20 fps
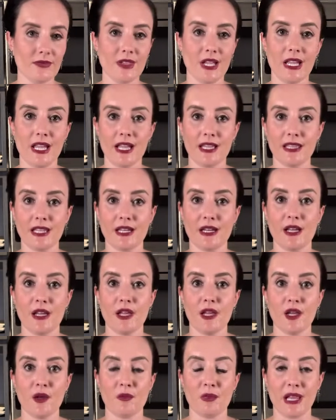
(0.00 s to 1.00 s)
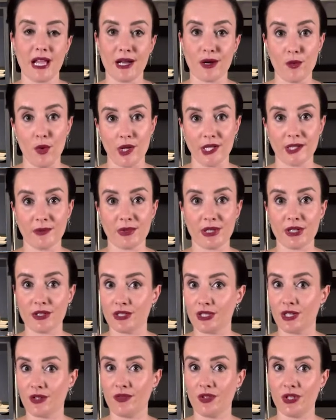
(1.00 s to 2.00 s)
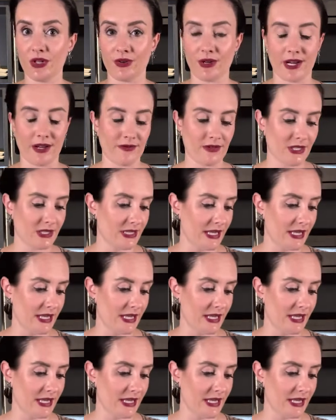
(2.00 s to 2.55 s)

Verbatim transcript: And then black walnut bitters, and if you don't have this,